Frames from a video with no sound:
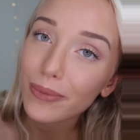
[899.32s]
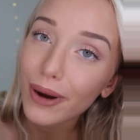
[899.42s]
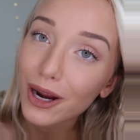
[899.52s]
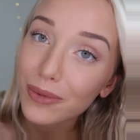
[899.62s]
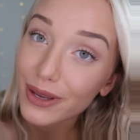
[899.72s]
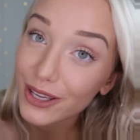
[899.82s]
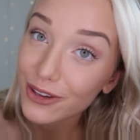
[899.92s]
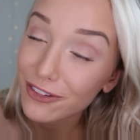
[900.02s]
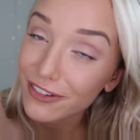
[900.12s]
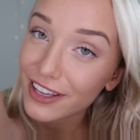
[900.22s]

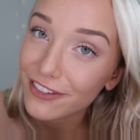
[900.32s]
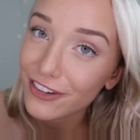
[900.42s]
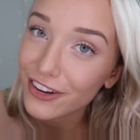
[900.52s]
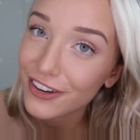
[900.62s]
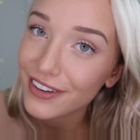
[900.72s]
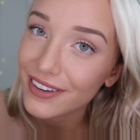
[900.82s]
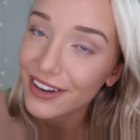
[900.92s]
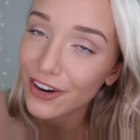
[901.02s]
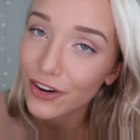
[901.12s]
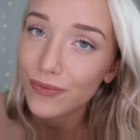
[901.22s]
Barbecue Flavored,
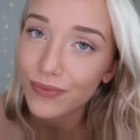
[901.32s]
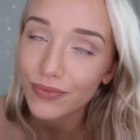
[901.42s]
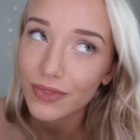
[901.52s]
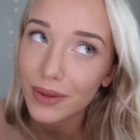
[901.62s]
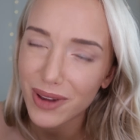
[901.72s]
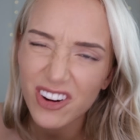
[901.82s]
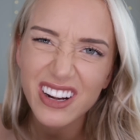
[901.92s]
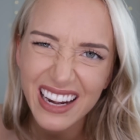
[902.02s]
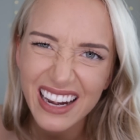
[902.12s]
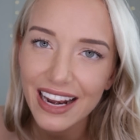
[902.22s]
or
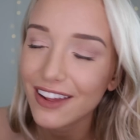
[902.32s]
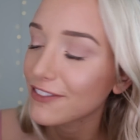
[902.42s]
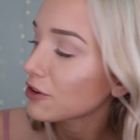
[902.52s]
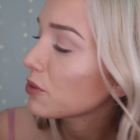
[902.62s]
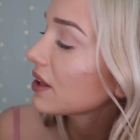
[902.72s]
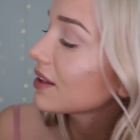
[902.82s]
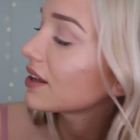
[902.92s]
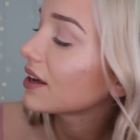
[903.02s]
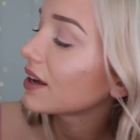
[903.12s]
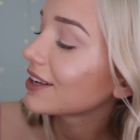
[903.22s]
Marinated, if you will,
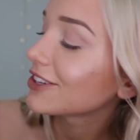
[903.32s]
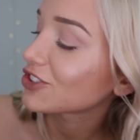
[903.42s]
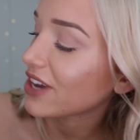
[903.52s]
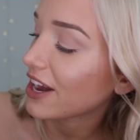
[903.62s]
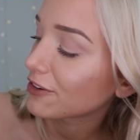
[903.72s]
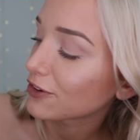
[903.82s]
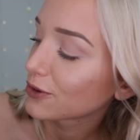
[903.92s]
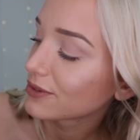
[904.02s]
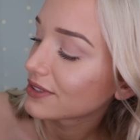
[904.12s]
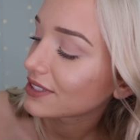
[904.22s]

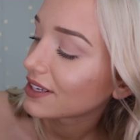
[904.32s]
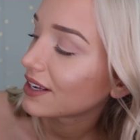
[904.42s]
Jackfruit.